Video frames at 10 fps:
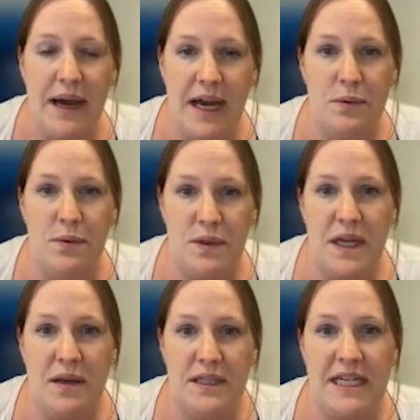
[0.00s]
And
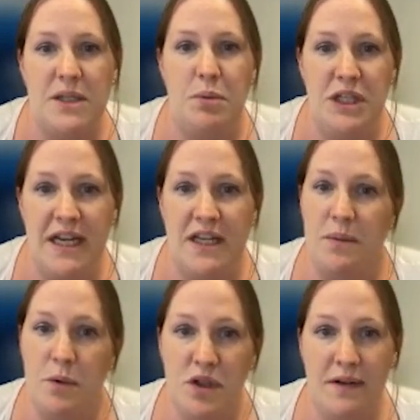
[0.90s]
also data
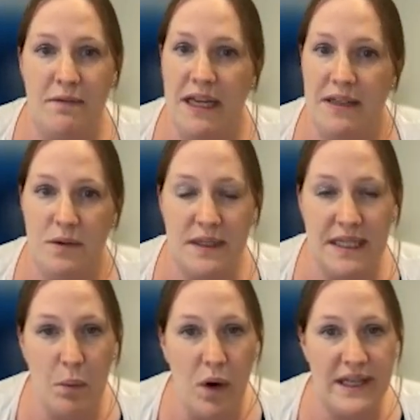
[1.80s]
protection more generally is
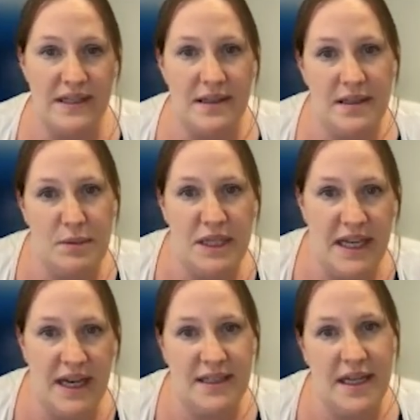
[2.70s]
obviously wider than subject
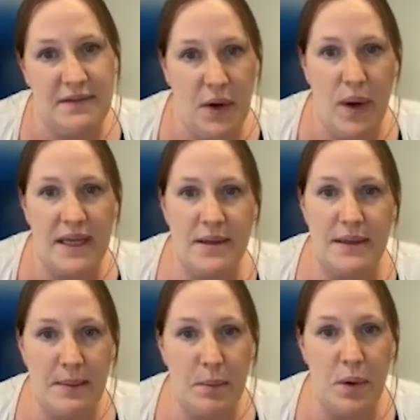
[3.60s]
access requests, so
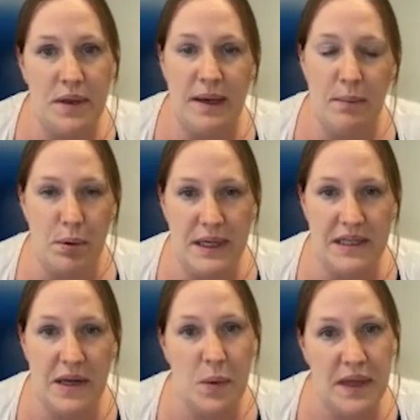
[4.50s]
it's important that
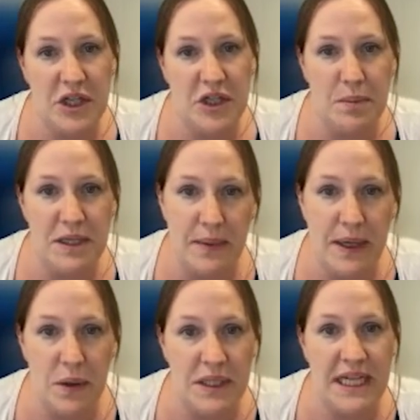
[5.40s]
employees know what they should be
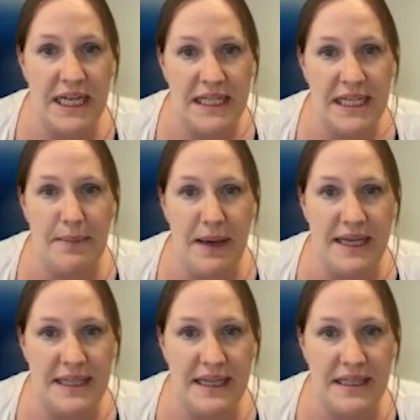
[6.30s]
doing on a day-to-day
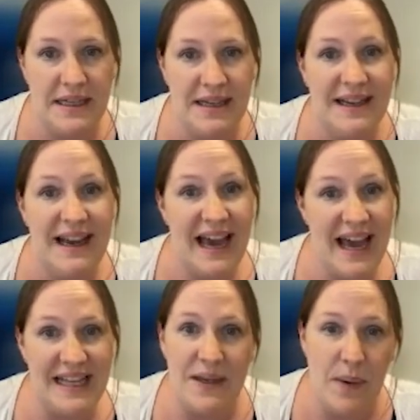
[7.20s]
basis
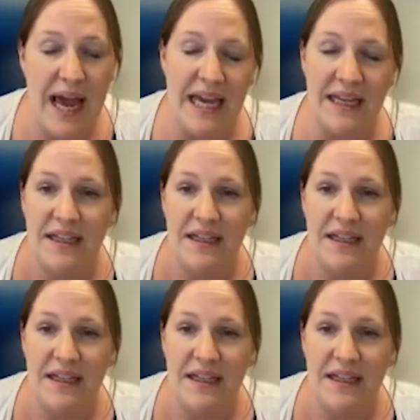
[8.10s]
anyway,